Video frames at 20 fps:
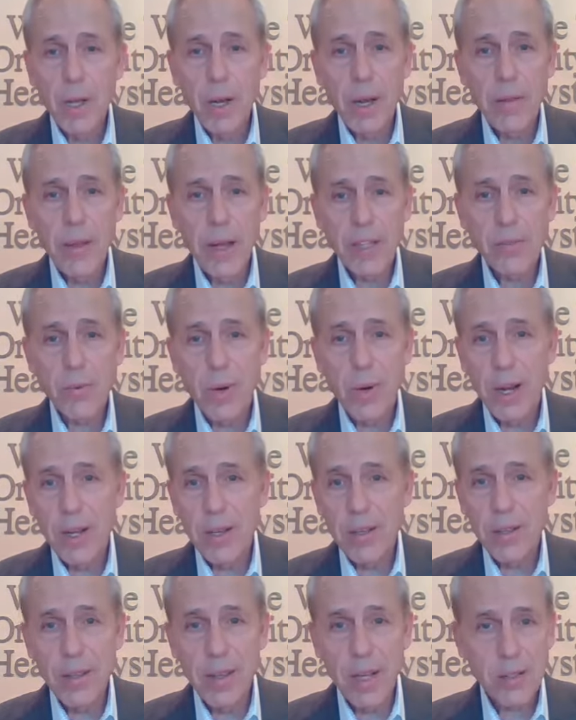And that's
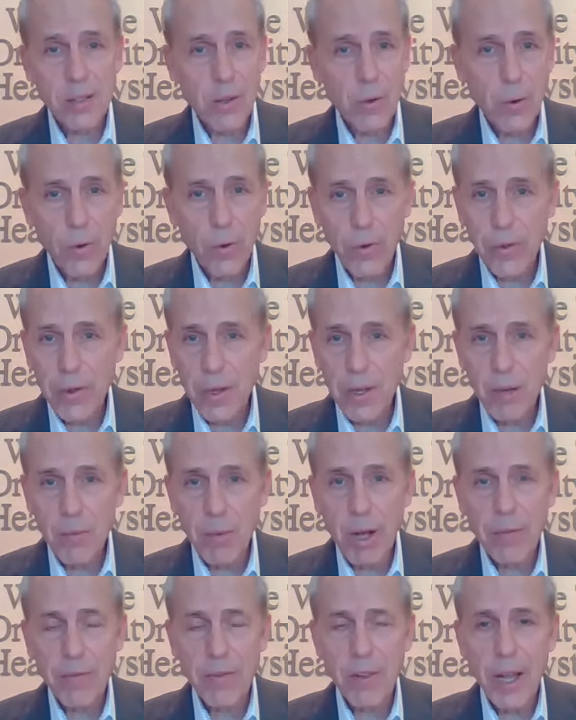why that's the whole thing
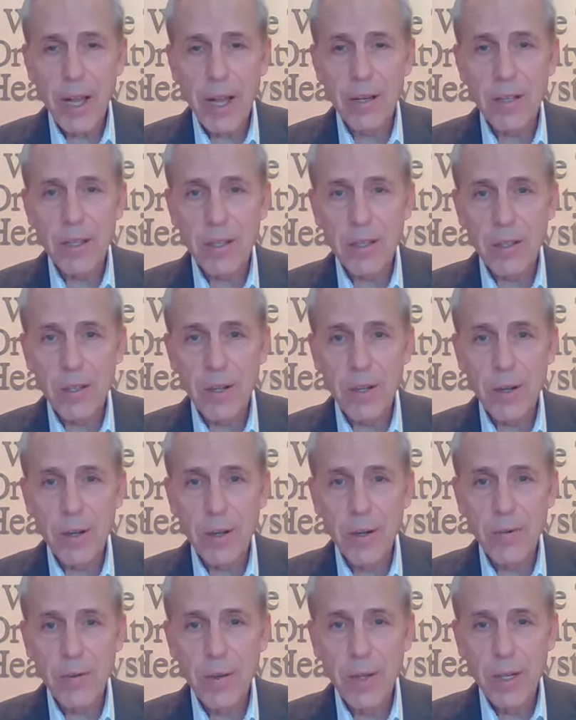about flattening the
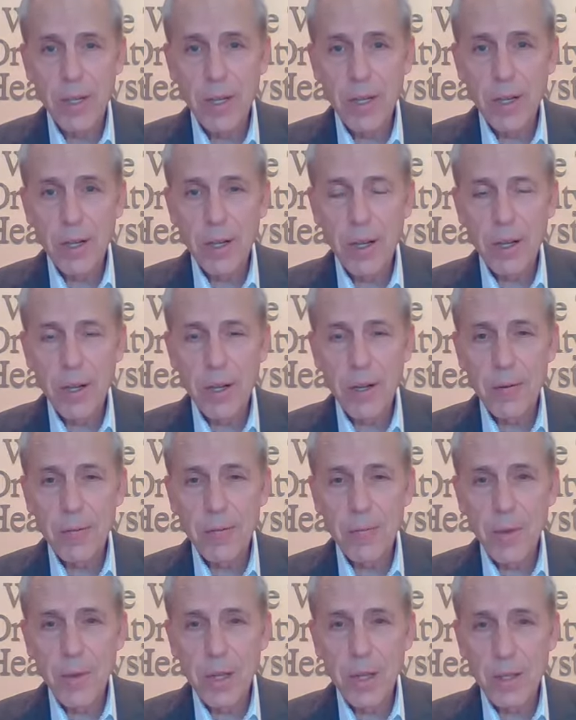curve,
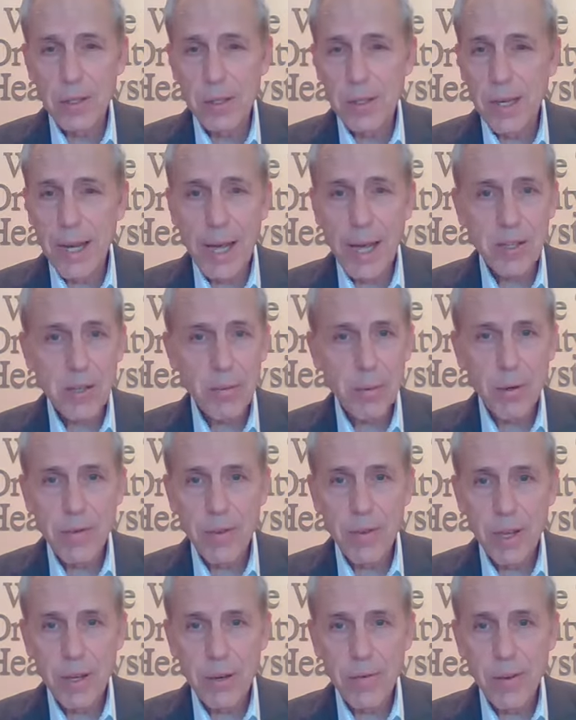is not to
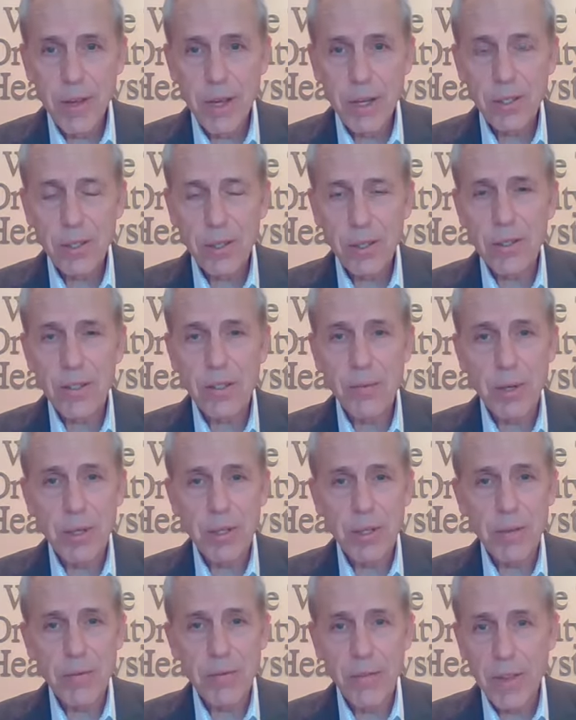prevent infections,
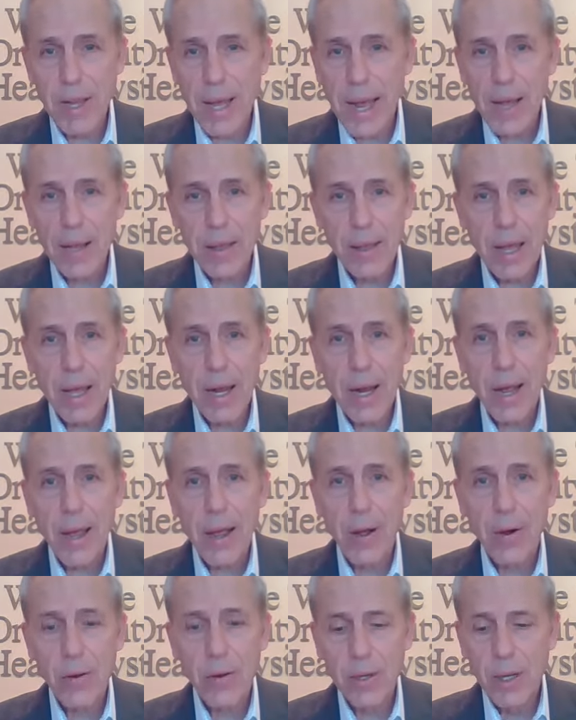but to flatten that
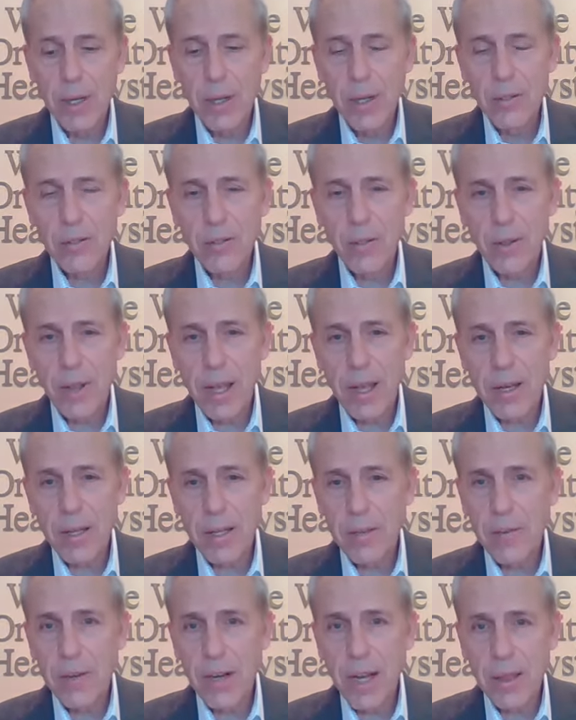out so that
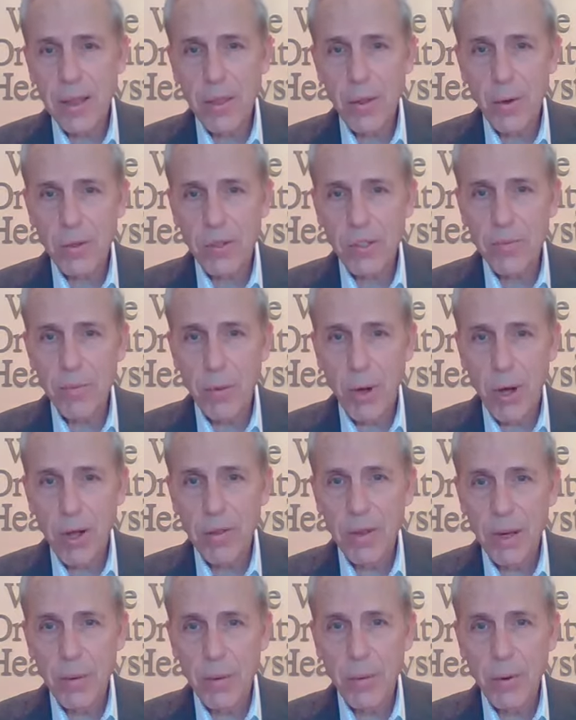even at those small
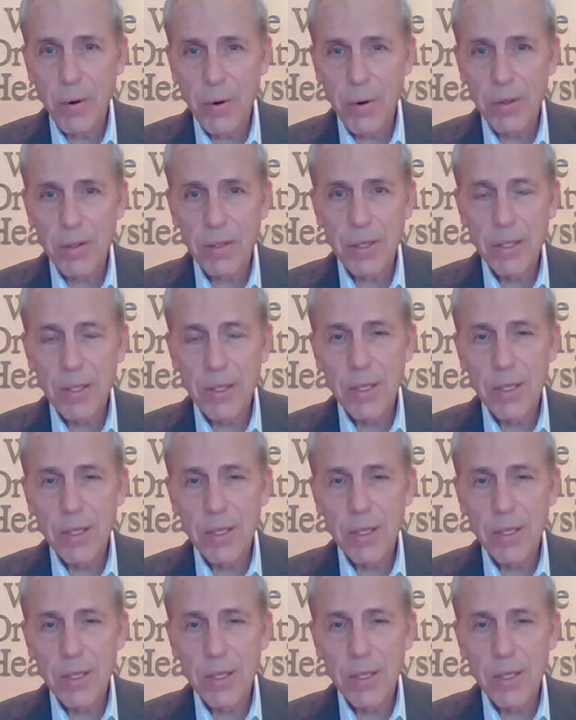numbers,